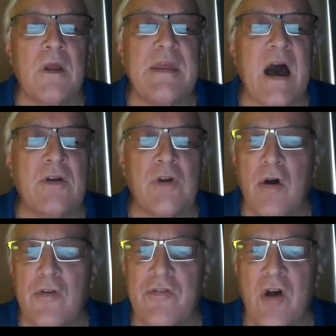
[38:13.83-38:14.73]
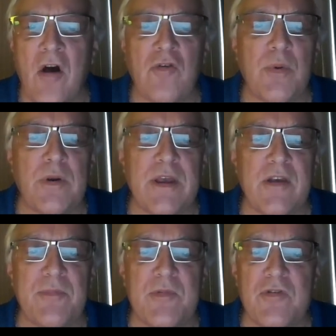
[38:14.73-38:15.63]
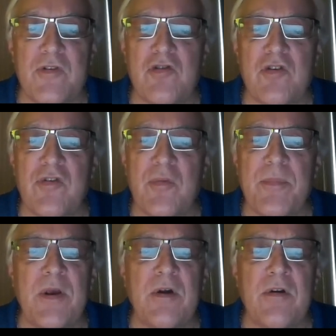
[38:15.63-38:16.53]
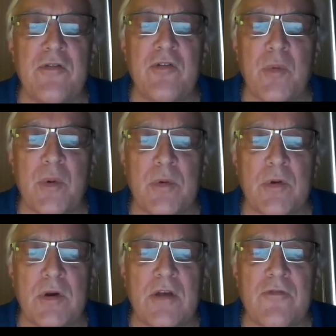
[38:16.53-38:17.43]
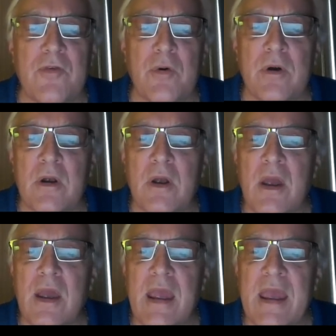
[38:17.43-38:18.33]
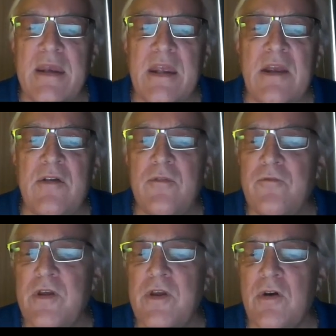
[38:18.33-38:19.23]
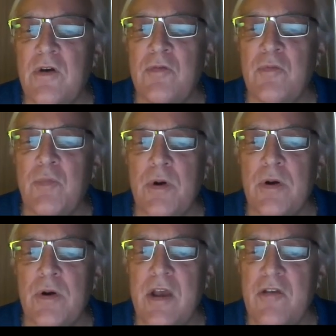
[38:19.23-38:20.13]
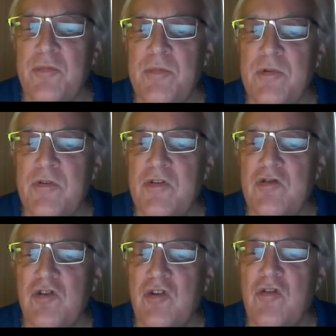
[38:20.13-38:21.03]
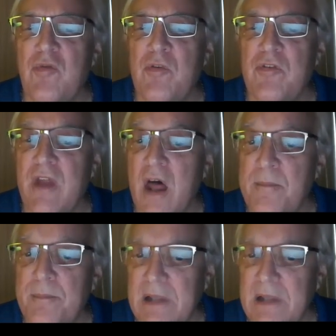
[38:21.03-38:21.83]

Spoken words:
count all songs where guest musicians appeared. So we were looking for any field where guest musicians was not